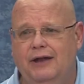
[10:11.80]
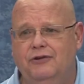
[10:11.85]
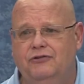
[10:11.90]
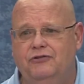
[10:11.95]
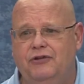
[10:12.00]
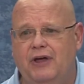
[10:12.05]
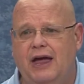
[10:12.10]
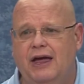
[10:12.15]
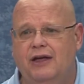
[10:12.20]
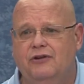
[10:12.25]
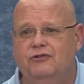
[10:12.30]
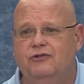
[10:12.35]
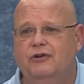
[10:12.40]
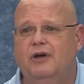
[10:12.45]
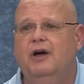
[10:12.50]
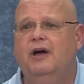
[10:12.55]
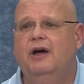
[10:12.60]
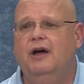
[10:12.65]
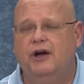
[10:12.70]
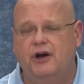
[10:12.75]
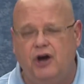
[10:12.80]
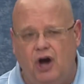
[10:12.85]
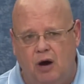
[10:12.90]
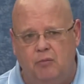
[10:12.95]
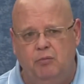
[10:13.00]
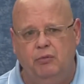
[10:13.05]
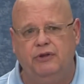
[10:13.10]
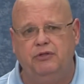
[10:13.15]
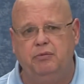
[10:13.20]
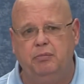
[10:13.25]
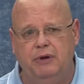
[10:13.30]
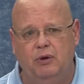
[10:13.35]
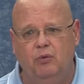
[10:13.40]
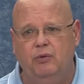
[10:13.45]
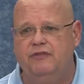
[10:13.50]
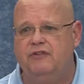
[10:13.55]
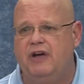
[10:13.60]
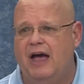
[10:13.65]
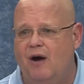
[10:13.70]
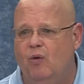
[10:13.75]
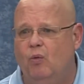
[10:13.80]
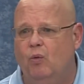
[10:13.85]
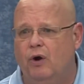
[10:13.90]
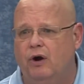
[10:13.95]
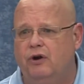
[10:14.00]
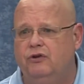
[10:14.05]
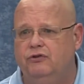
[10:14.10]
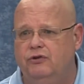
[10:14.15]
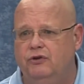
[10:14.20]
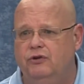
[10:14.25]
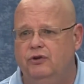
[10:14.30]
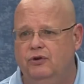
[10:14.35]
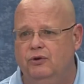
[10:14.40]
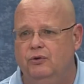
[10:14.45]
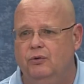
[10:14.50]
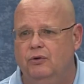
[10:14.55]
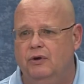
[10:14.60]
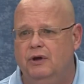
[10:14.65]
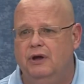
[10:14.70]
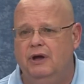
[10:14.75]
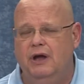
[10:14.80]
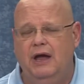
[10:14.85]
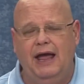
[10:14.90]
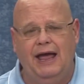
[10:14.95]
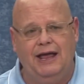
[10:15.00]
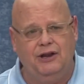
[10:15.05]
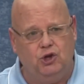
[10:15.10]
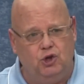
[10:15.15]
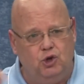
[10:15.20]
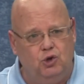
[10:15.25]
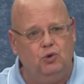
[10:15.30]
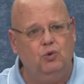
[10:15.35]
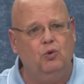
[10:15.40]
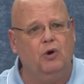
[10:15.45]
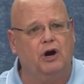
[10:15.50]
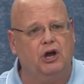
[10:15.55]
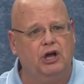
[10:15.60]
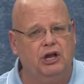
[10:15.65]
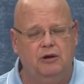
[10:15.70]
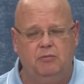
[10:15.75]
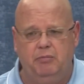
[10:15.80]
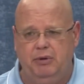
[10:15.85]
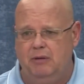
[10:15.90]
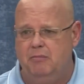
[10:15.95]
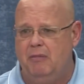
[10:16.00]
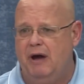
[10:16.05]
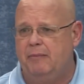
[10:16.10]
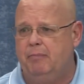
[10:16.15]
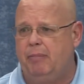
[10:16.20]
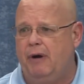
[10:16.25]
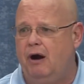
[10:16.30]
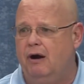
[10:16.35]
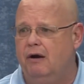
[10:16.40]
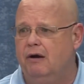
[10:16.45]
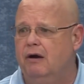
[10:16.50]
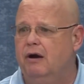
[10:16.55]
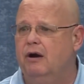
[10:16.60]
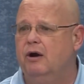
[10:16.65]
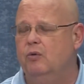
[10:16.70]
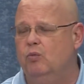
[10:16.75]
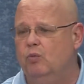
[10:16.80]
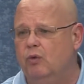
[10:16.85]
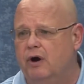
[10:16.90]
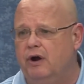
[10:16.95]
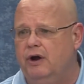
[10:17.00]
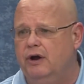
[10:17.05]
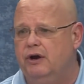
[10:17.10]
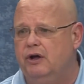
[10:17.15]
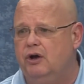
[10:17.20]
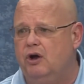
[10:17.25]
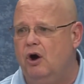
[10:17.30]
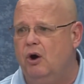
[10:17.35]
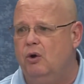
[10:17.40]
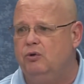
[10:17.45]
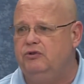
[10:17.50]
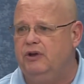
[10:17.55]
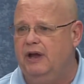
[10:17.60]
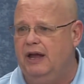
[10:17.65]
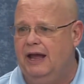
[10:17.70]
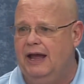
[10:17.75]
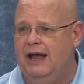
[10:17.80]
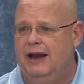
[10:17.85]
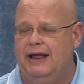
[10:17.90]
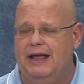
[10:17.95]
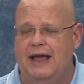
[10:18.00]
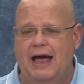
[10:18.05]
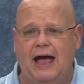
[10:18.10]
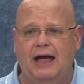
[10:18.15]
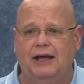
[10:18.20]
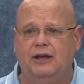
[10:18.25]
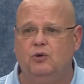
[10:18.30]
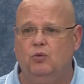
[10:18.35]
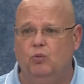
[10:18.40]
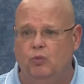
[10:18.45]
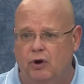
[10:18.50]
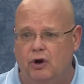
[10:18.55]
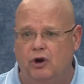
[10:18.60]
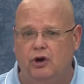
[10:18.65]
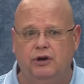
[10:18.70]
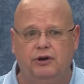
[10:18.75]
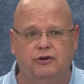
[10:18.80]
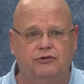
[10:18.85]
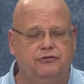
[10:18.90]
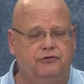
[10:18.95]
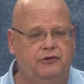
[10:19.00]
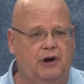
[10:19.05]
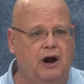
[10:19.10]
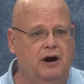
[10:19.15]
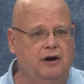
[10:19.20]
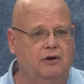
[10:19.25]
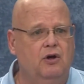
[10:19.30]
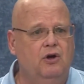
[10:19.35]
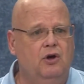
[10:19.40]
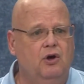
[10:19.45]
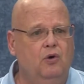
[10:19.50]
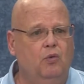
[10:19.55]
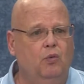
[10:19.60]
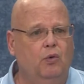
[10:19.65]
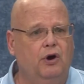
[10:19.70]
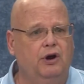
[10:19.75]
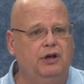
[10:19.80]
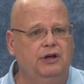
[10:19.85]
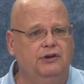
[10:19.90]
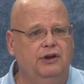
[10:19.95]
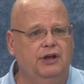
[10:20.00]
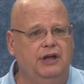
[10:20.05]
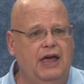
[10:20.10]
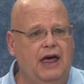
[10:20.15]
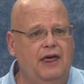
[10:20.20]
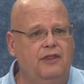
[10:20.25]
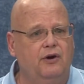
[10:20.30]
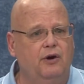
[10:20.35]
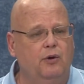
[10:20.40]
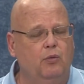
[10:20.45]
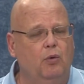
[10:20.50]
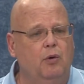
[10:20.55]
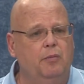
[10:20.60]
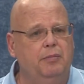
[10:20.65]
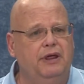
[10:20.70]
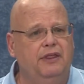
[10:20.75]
and says, come with me. We've got work to do. And you are going to be my partner, and we're going to go to Antioch, and we're going to start working together, and we'll